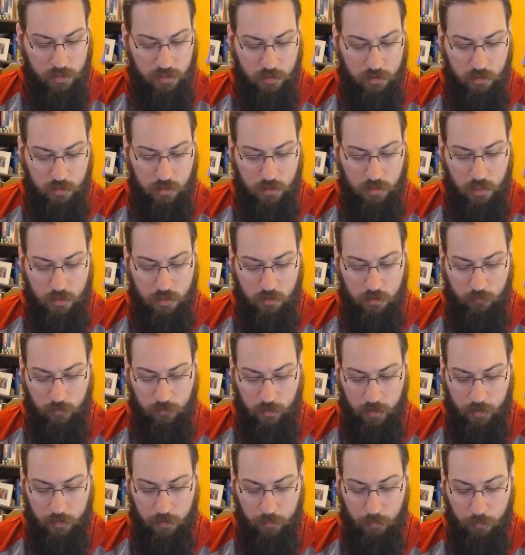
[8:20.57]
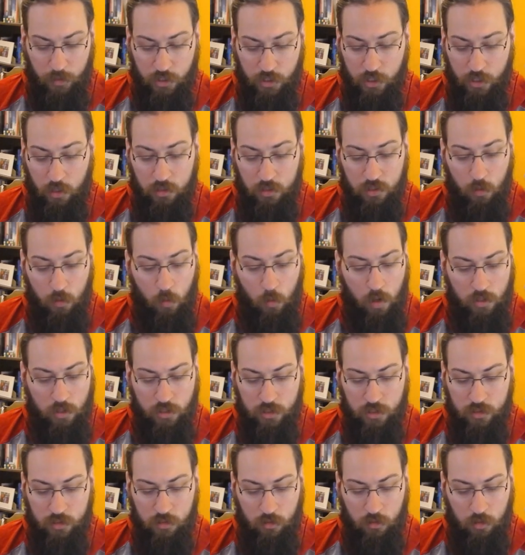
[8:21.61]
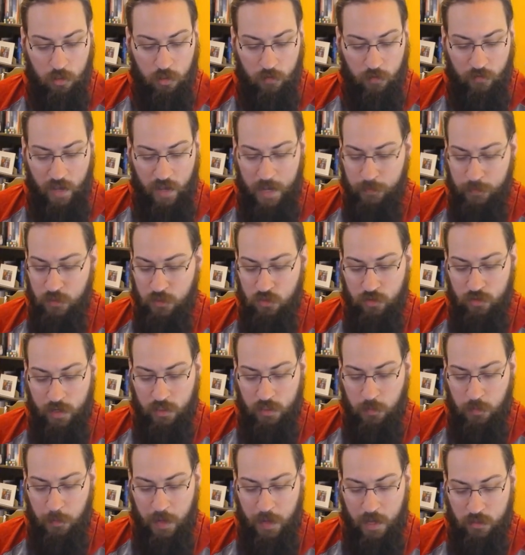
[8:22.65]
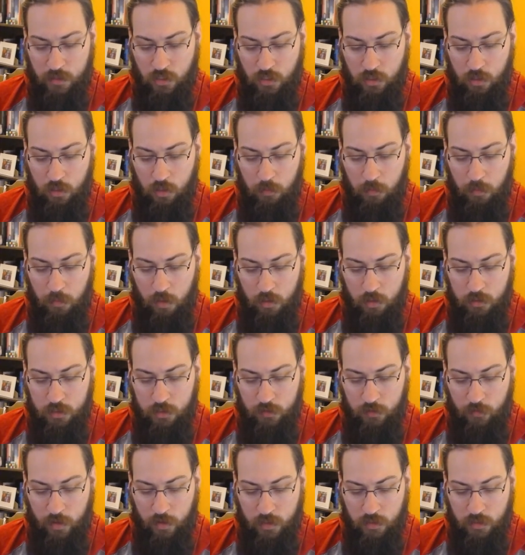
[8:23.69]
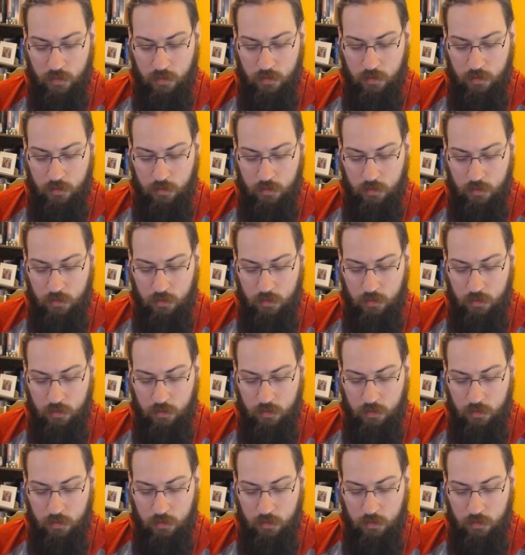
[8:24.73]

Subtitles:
listened attentively, but she also watched the look of abstract passion on Bond's face.